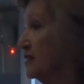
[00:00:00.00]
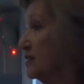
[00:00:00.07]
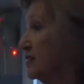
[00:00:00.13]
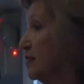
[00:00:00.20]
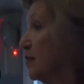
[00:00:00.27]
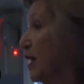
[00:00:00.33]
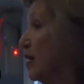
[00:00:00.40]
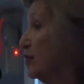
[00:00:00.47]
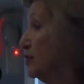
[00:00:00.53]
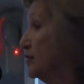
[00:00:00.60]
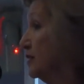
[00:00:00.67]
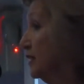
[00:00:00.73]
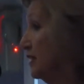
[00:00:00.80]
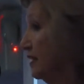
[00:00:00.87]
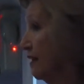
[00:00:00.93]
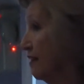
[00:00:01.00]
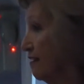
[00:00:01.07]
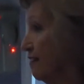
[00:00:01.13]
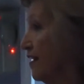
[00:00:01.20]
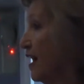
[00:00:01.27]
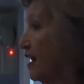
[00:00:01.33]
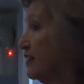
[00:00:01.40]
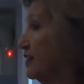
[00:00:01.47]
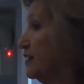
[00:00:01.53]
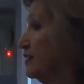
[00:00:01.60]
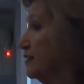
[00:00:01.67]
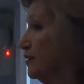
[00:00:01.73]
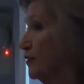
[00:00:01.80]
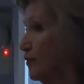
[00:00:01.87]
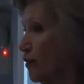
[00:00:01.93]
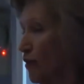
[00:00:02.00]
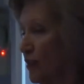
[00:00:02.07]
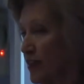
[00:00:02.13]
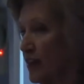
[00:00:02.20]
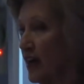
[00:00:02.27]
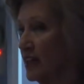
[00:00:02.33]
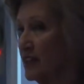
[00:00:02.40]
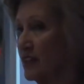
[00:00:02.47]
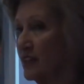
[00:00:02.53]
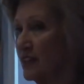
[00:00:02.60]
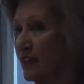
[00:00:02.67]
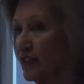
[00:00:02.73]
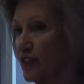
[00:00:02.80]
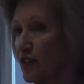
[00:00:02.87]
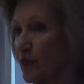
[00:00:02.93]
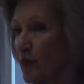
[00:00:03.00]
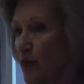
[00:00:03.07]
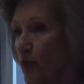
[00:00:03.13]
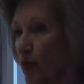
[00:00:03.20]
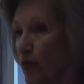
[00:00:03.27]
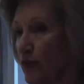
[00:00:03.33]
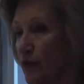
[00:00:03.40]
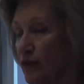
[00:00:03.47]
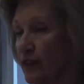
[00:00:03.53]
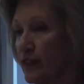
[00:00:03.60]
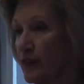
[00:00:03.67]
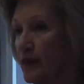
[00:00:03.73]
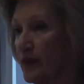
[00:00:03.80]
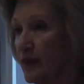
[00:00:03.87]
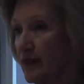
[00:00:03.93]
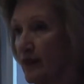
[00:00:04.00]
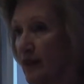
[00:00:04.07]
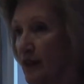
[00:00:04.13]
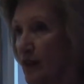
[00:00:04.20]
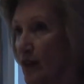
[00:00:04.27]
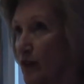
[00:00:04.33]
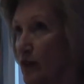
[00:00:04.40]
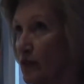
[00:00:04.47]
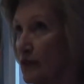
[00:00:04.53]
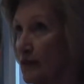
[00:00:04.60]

Con's about the fact that Orthodoxy is such a wonderful